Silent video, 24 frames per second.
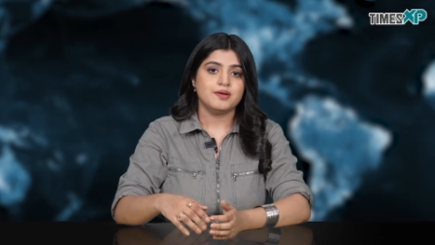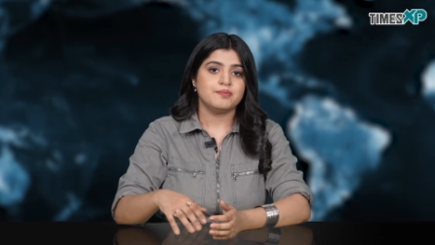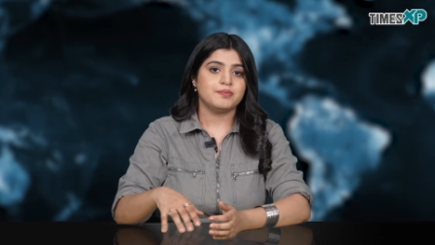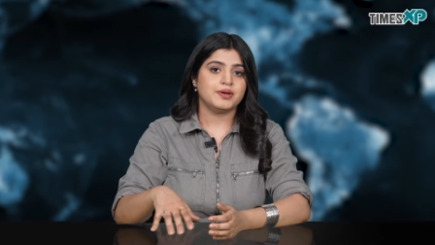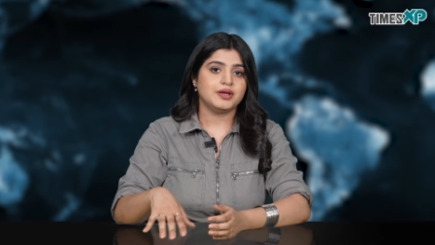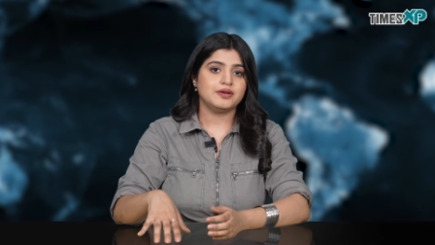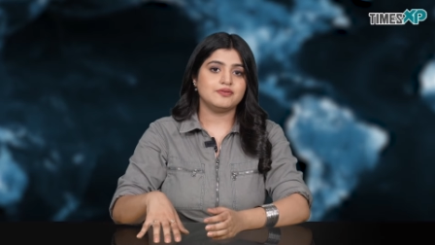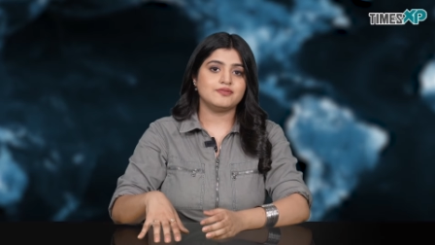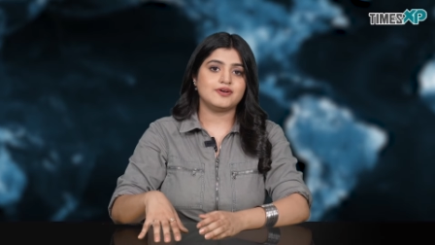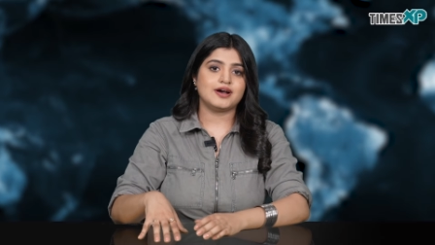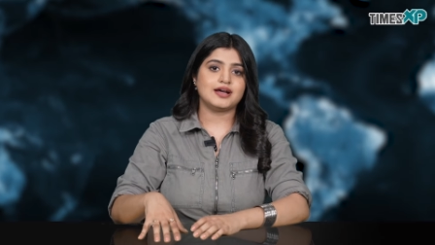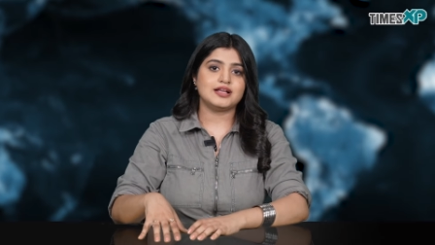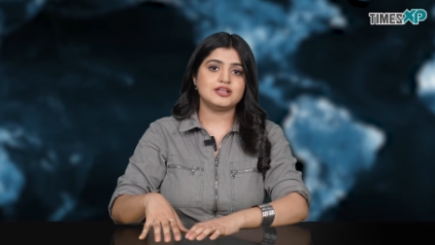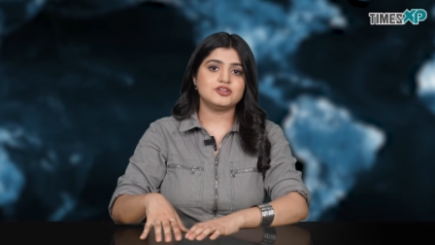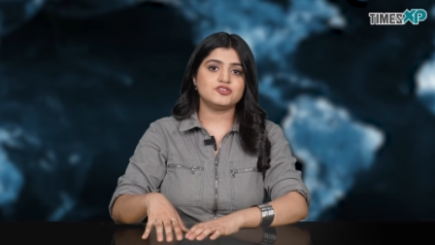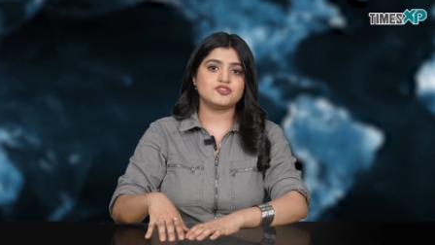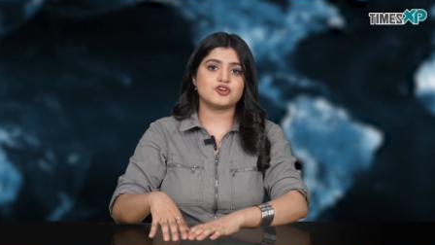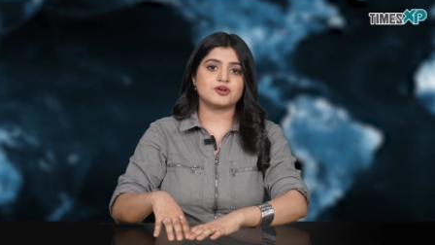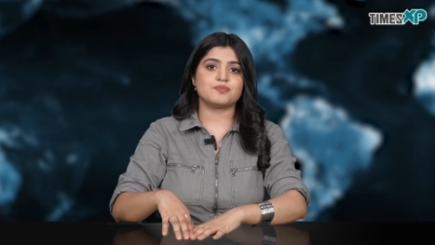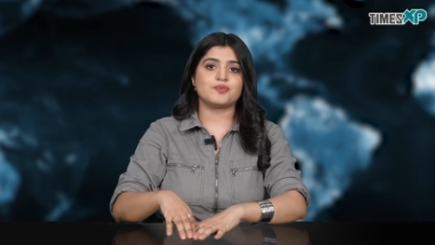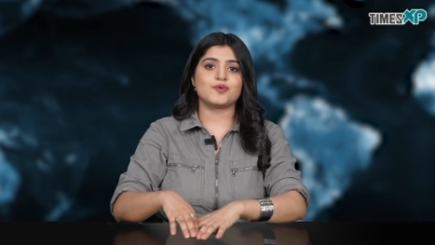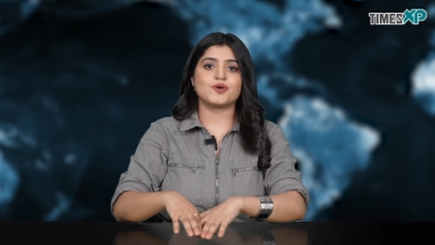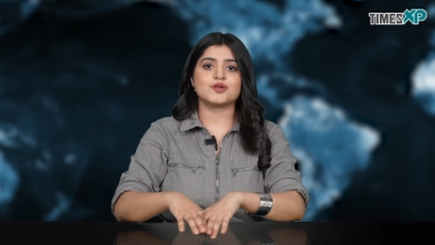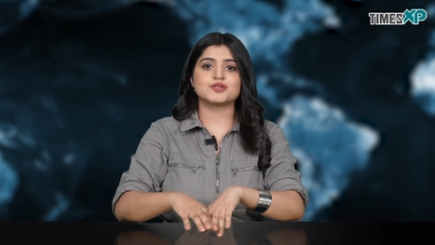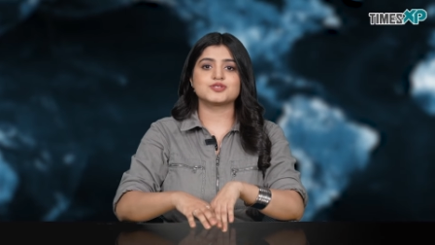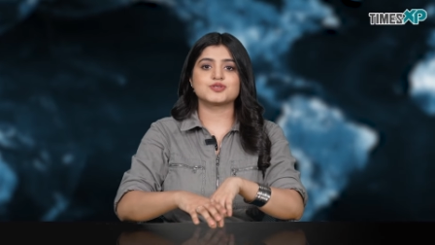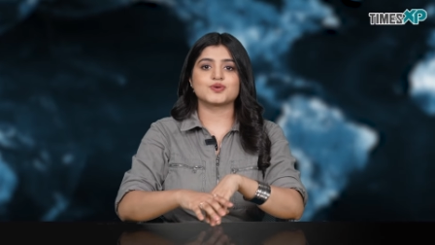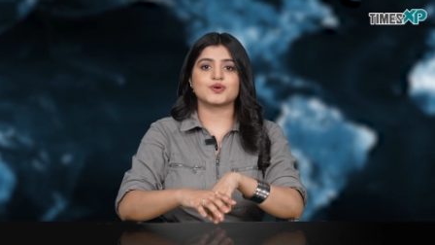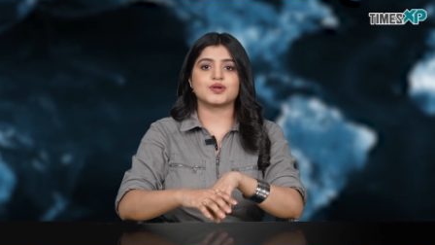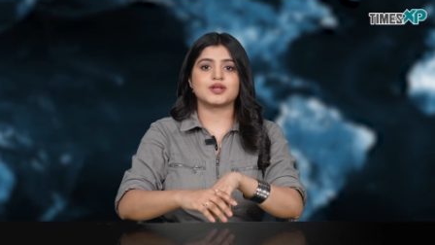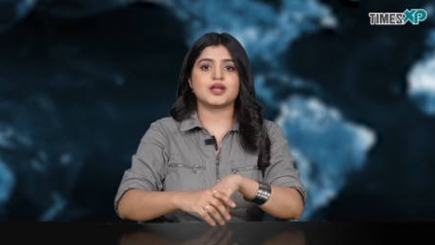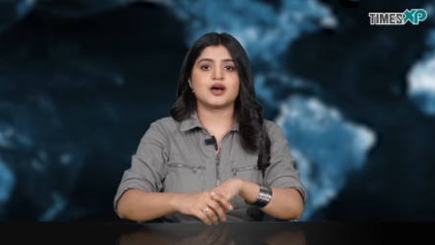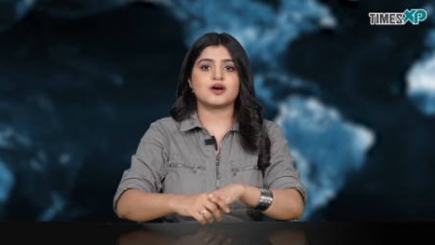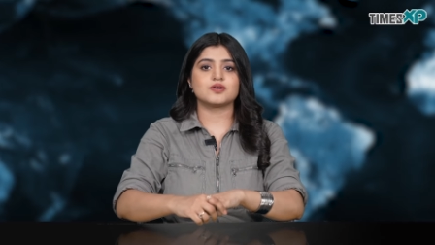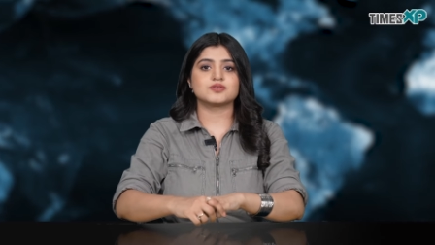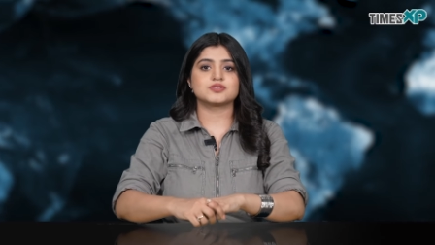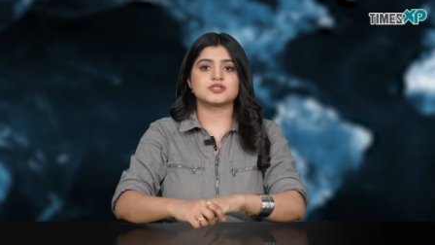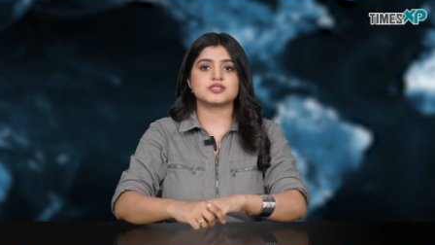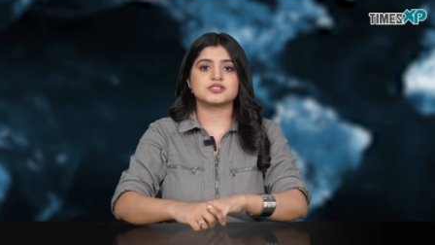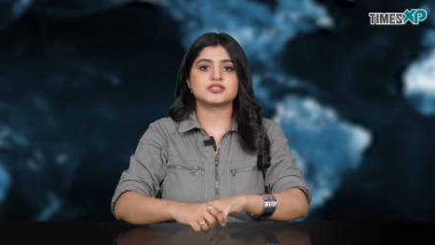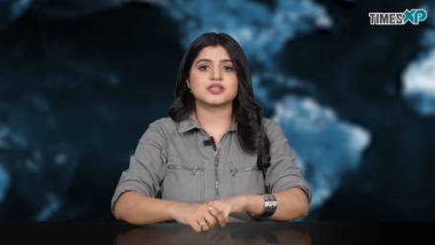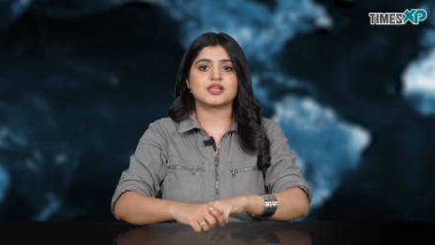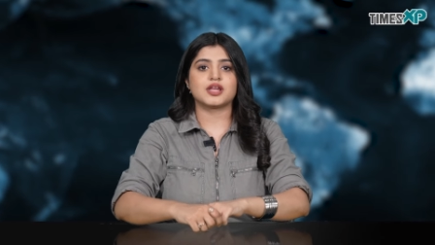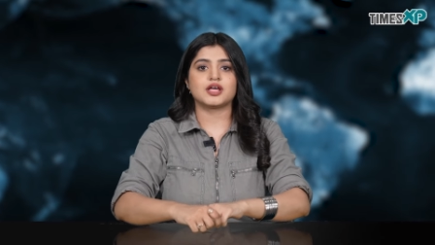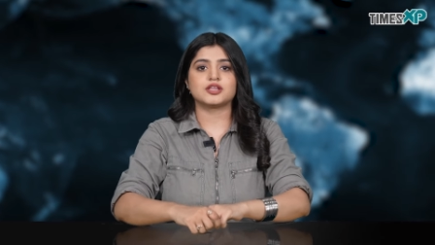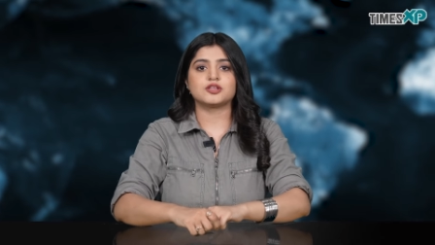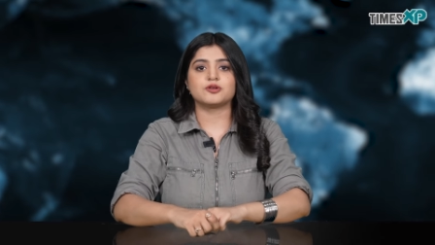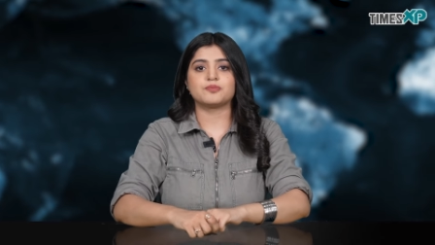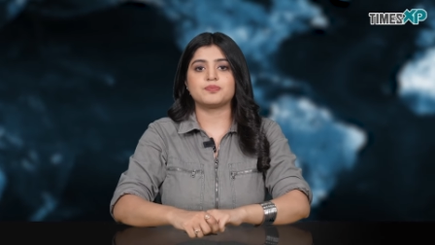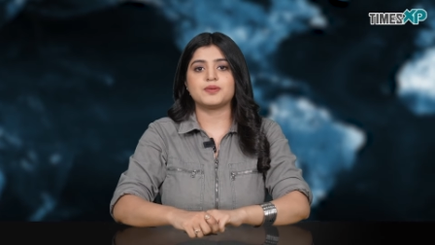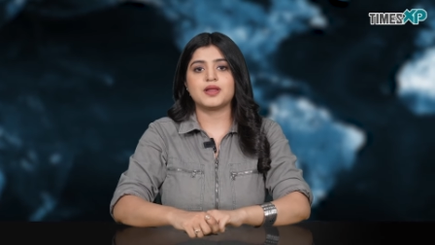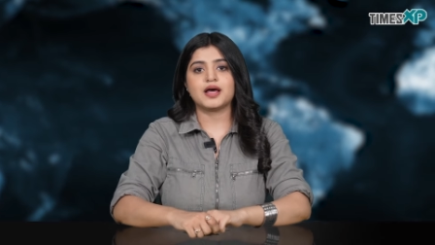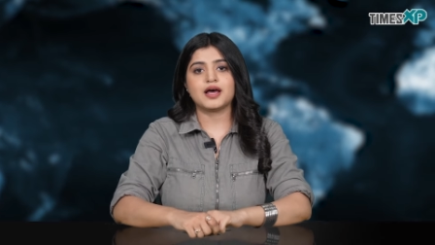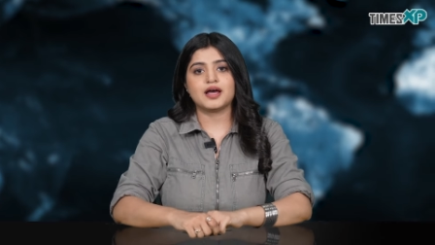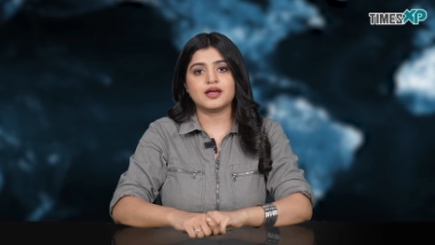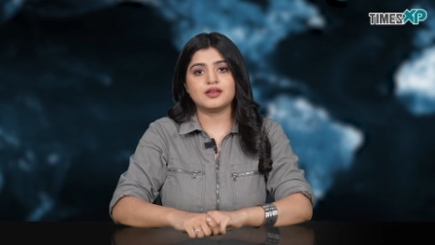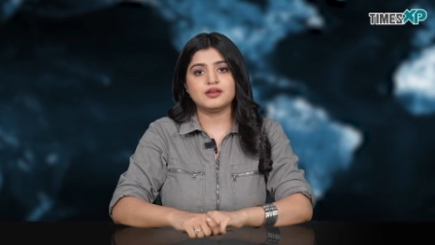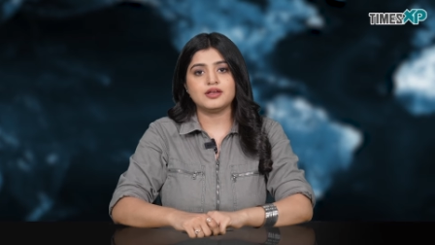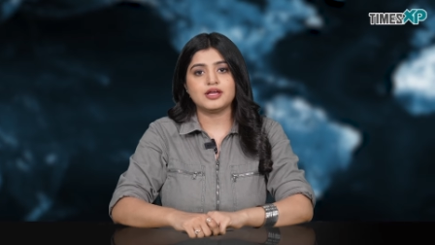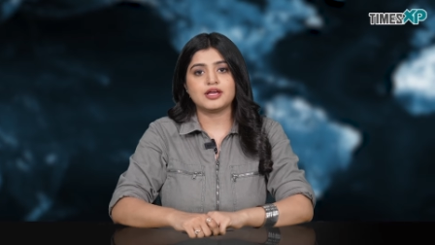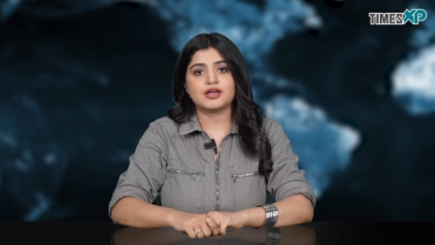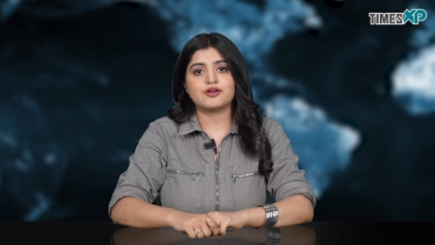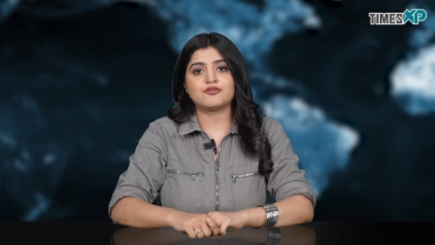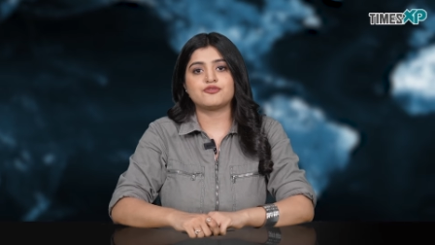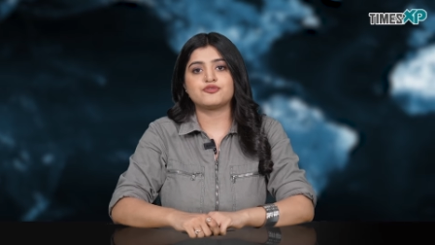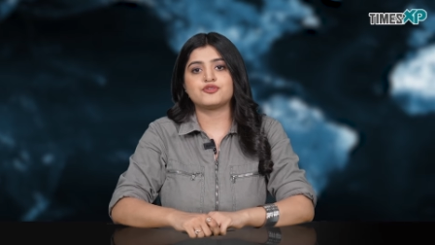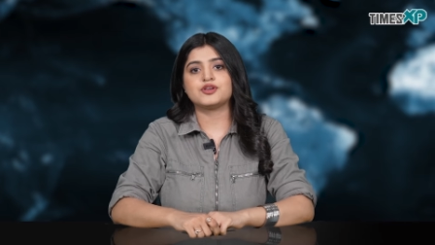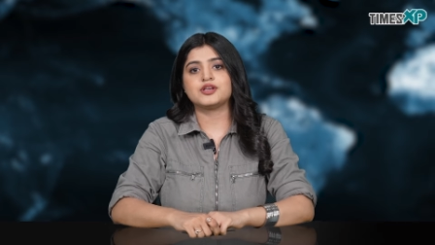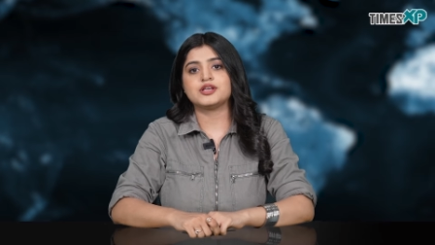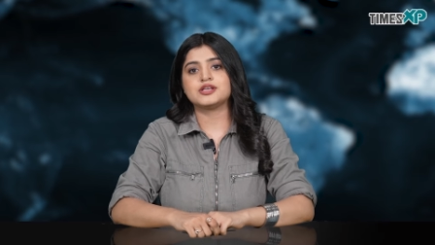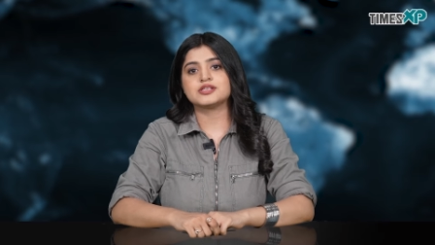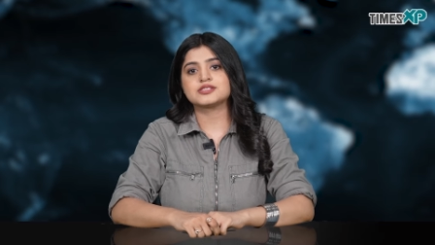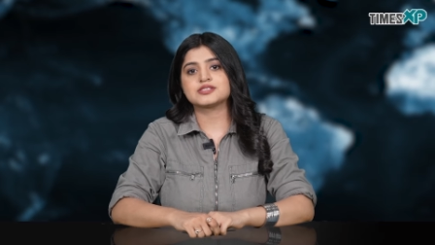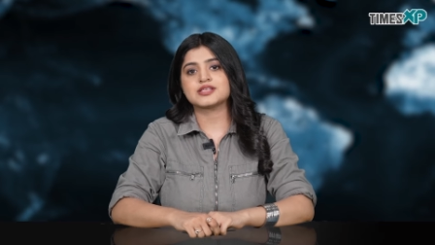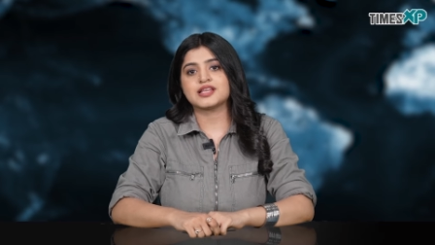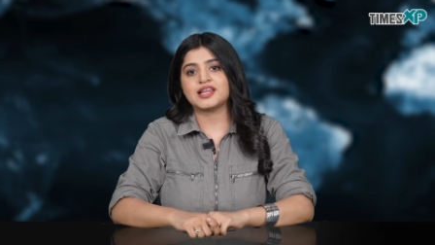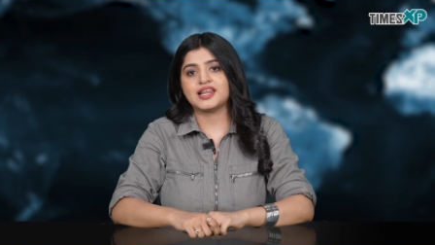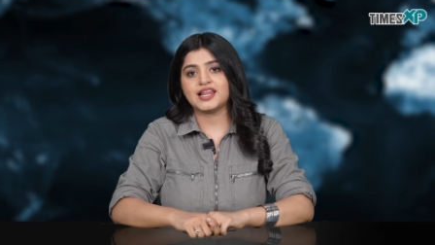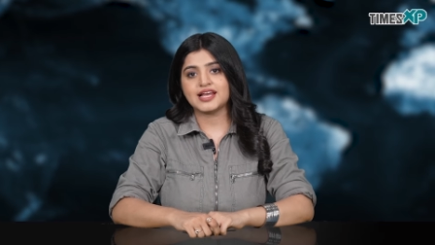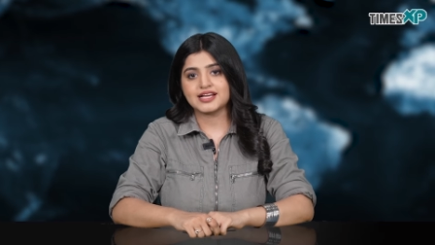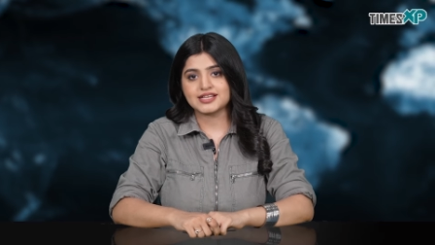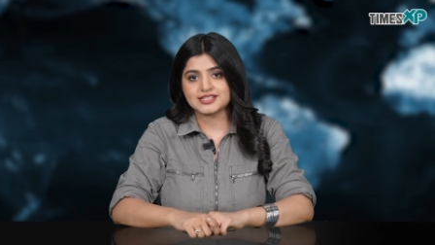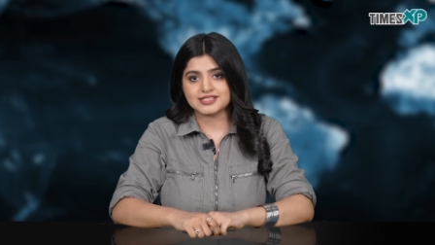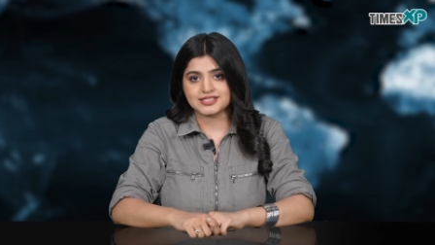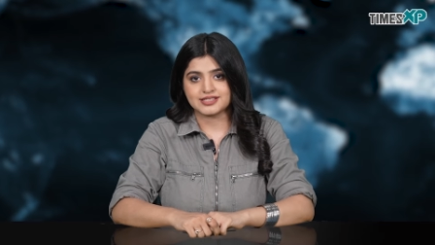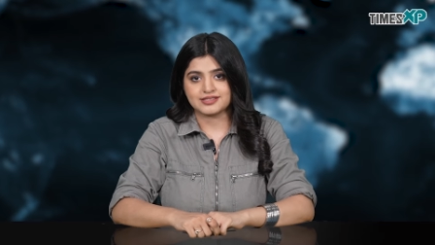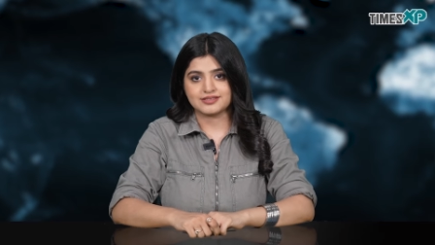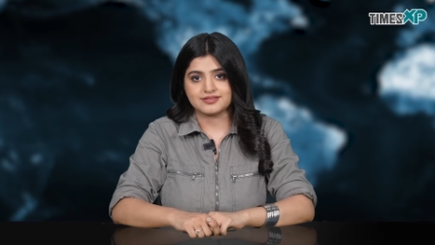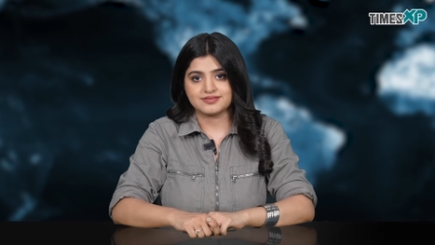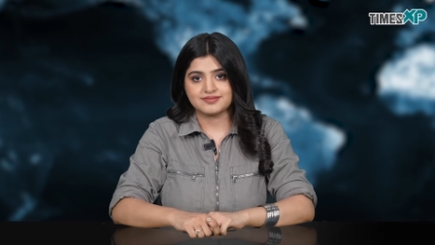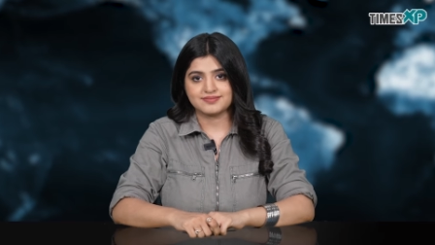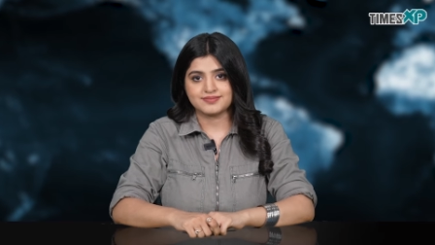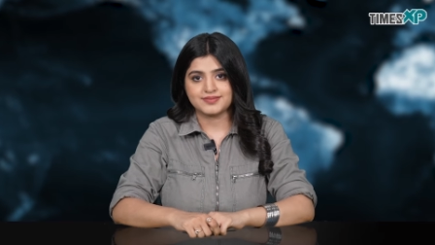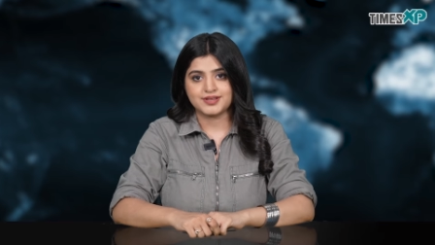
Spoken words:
Meanwhile, Trump also announces another plan if he is elected.